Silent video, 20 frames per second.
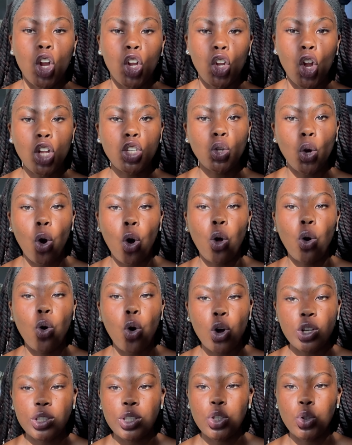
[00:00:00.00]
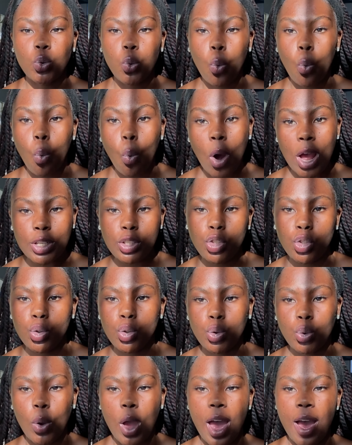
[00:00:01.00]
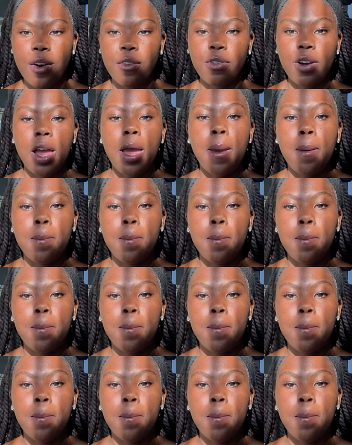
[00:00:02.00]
not all courses want you to have